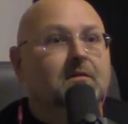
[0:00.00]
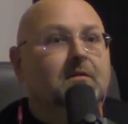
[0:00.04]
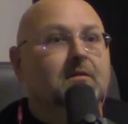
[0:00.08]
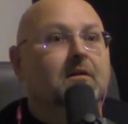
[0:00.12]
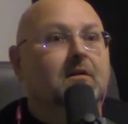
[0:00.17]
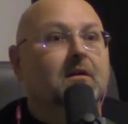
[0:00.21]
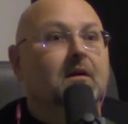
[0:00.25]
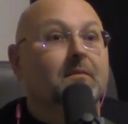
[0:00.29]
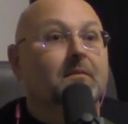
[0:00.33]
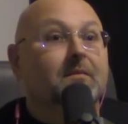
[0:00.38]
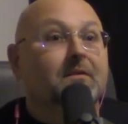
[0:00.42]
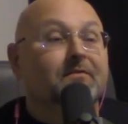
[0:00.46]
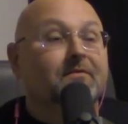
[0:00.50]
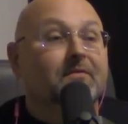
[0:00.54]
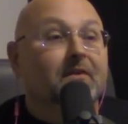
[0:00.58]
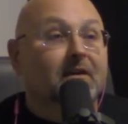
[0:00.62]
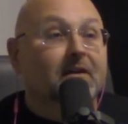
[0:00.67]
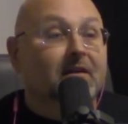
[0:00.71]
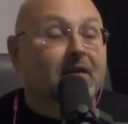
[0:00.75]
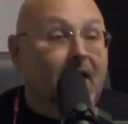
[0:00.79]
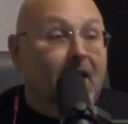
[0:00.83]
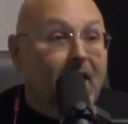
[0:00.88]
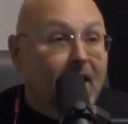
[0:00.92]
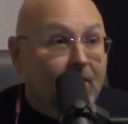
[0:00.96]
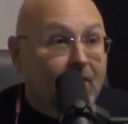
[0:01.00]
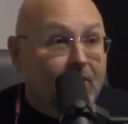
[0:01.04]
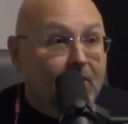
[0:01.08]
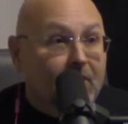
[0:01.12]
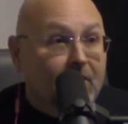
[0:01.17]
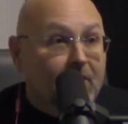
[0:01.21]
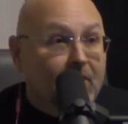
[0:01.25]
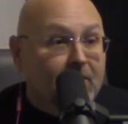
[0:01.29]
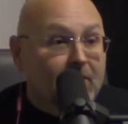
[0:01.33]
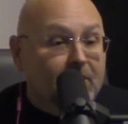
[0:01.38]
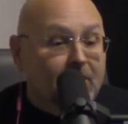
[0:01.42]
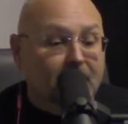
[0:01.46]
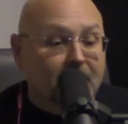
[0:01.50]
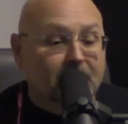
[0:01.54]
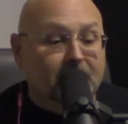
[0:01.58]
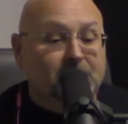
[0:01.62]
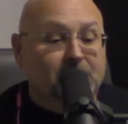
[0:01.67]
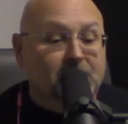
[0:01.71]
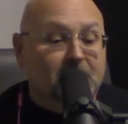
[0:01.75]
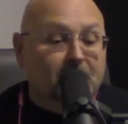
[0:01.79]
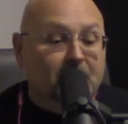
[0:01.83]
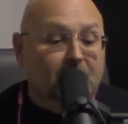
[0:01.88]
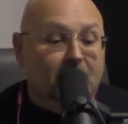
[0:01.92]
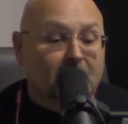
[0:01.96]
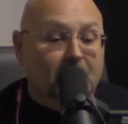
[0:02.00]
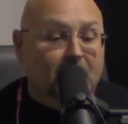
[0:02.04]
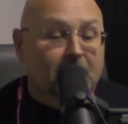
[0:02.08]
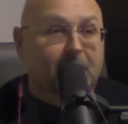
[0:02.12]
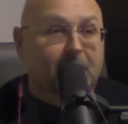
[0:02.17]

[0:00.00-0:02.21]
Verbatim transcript: calm the fuck down, back to checkmark.